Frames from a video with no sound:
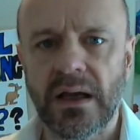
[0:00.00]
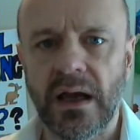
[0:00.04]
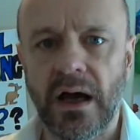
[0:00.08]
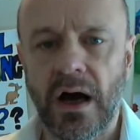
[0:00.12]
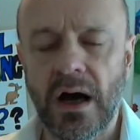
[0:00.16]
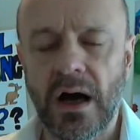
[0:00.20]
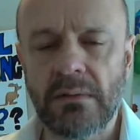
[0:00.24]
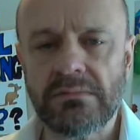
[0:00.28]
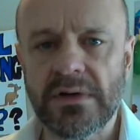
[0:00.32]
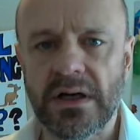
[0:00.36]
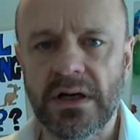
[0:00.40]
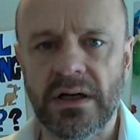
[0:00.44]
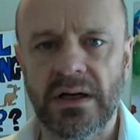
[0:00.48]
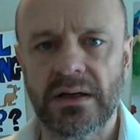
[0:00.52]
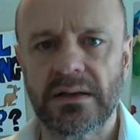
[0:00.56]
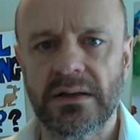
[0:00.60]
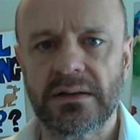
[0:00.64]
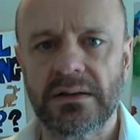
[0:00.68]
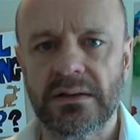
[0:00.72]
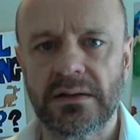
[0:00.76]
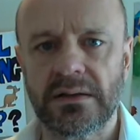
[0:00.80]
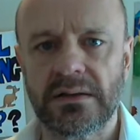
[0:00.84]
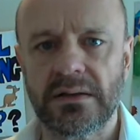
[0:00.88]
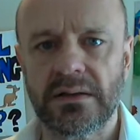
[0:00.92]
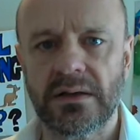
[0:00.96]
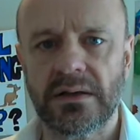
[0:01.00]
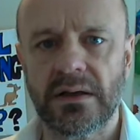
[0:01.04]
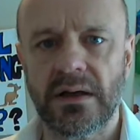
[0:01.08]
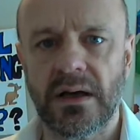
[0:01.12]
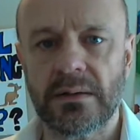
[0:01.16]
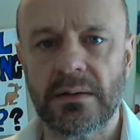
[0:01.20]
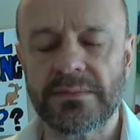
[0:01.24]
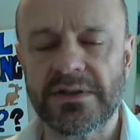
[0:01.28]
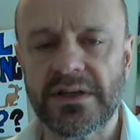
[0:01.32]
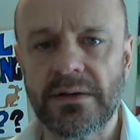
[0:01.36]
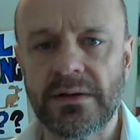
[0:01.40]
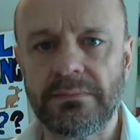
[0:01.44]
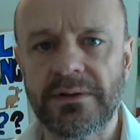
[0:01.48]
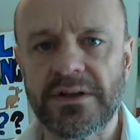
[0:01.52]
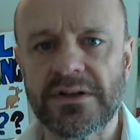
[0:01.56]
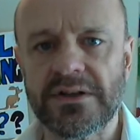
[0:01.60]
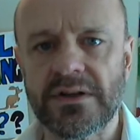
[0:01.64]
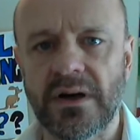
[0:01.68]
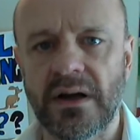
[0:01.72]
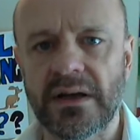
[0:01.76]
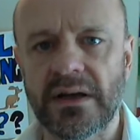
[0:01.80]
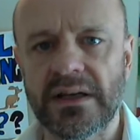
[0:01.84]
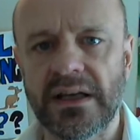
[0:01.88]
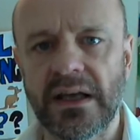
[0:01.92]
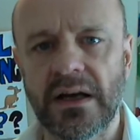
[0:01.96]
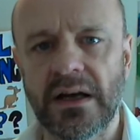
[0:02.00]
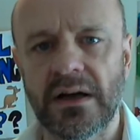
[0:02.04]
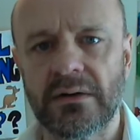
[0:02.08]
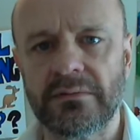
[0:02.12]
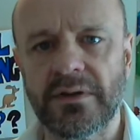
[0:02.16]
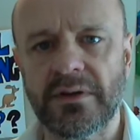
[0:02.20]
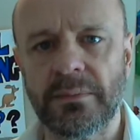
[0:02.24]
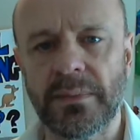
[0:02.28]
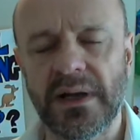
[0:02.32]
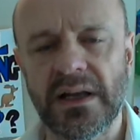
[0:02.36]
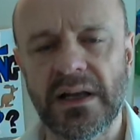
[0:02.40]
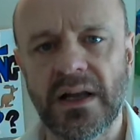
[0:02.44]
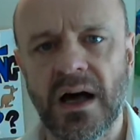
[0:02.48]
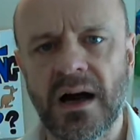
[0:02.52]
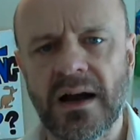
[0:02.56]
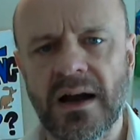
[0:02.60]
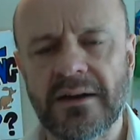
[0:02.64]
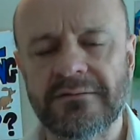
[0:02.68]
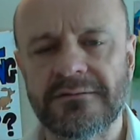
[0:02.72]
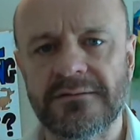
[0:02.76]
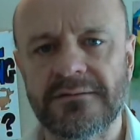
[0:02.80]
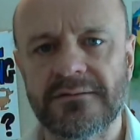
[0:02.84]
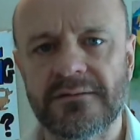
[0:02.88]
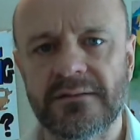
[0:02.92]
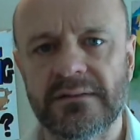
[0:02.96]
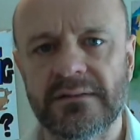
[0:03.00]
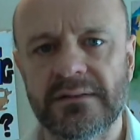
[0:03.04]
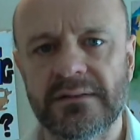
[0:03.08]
I'm not. I'm simply trying to get on with my life.